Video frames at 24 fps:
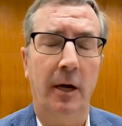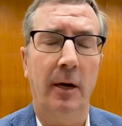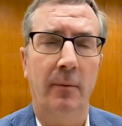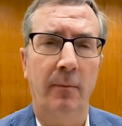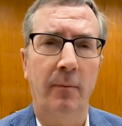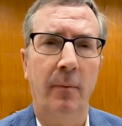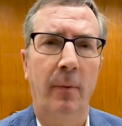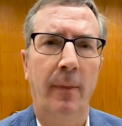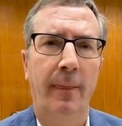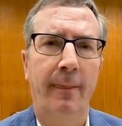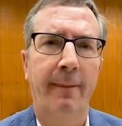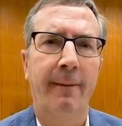Yeah.
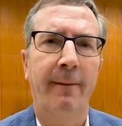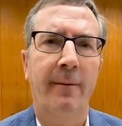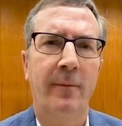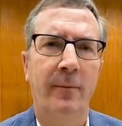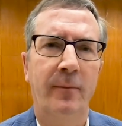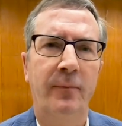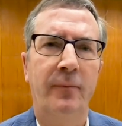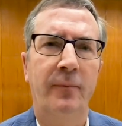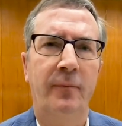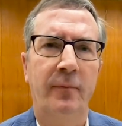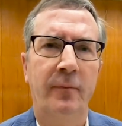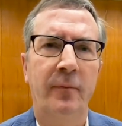They
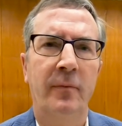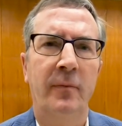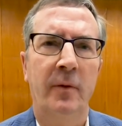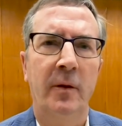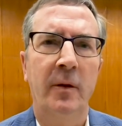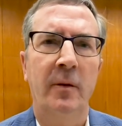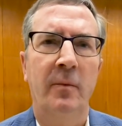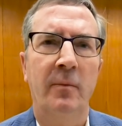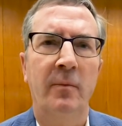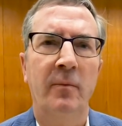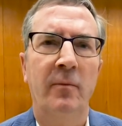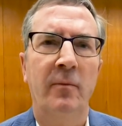see, saw an
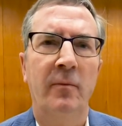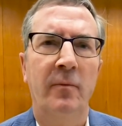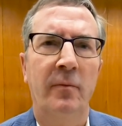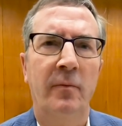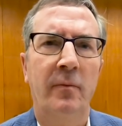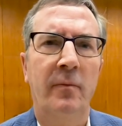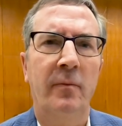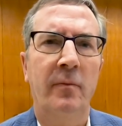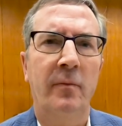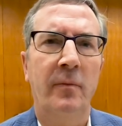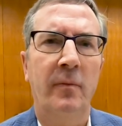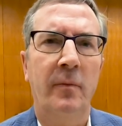
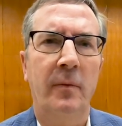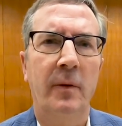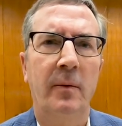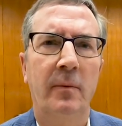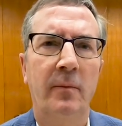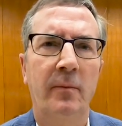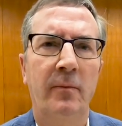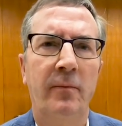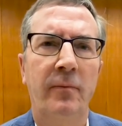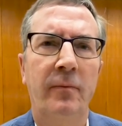opportunity there.